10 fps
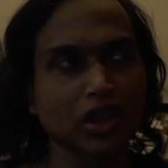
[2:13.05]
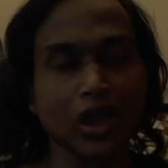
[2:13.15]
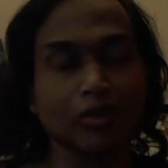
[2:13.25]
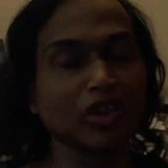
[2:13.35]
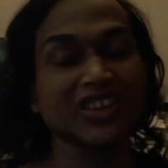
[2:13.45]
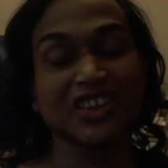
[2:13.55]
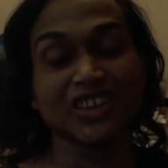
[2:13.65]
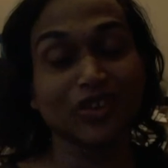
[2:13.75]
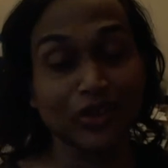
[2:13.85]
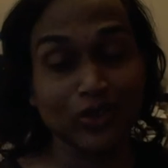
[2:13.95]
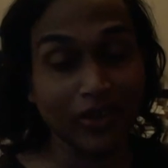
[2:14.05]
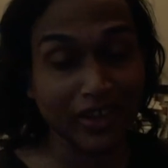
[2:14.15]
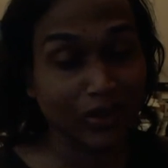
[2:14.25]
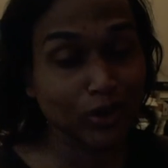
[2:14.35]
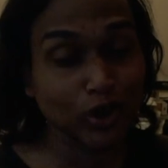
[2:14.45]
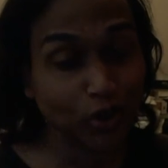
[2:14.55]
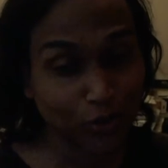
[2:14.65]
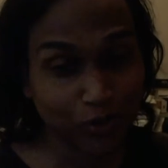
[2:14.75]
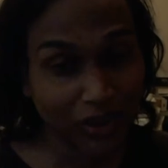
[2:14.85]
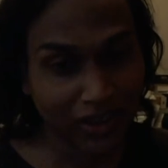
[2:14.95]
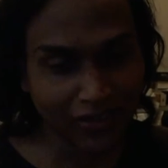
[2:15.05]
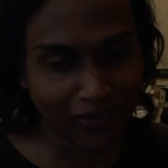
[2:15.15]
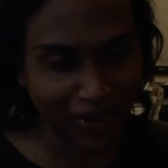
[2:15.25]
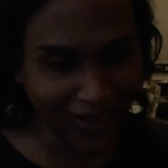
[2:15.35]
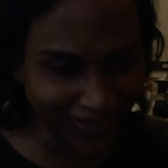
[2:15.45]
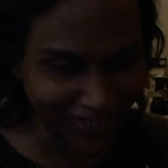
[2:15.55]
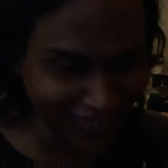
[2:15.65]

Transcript: Uh, not six grand, sorry, three grand.